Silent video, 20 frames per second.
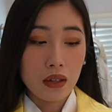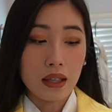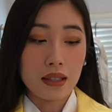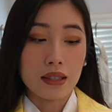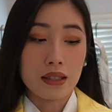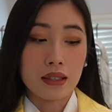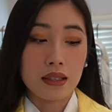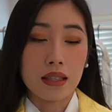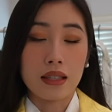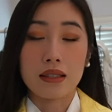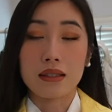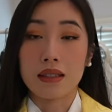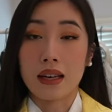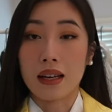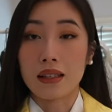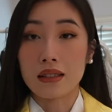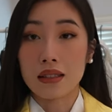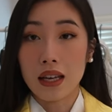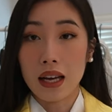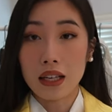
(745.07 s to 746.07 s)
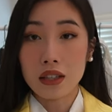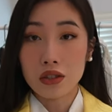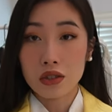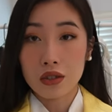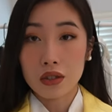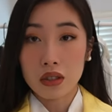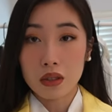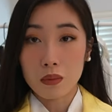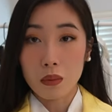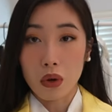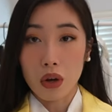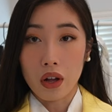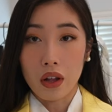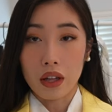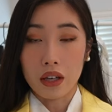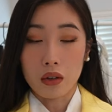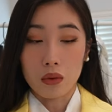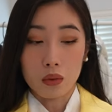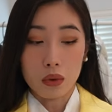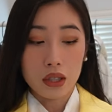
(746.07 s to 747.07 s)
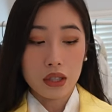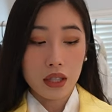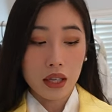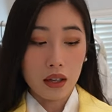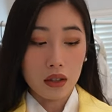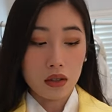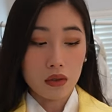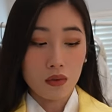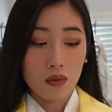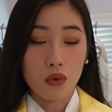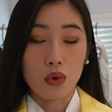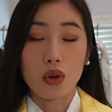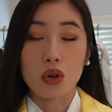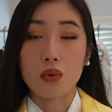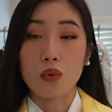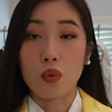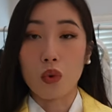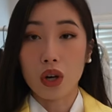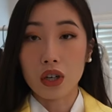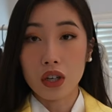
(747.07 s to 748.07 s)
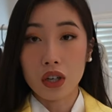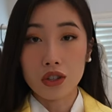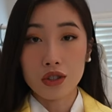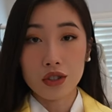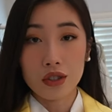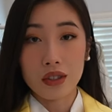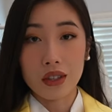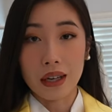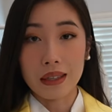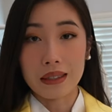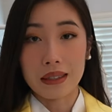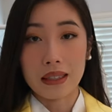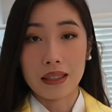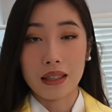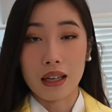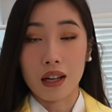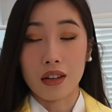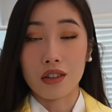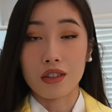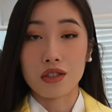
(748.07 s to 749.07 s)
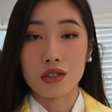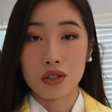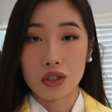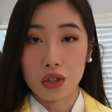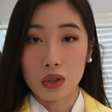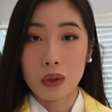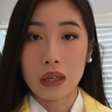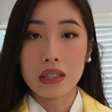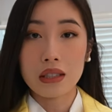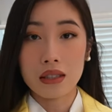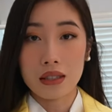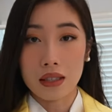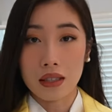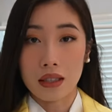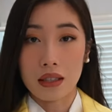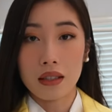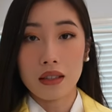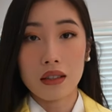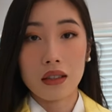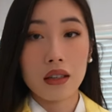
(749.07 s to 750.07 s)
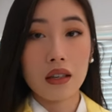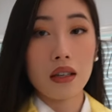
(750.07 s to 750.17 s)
It's in a size extra small and it retails for one hundred nineteen dollars U S D.